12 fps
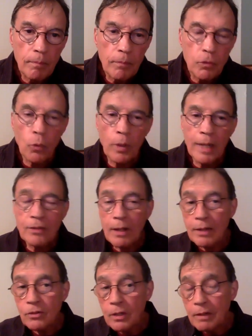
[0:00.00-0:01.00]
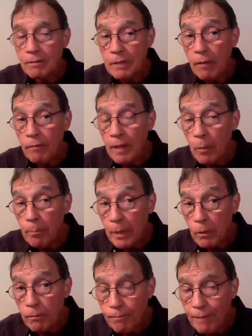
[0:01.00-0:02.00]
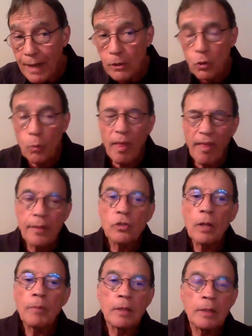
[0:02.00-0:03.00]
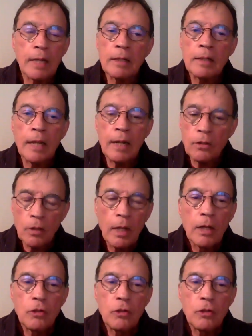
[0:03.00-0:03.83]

So it's a developmental factor rather than something that is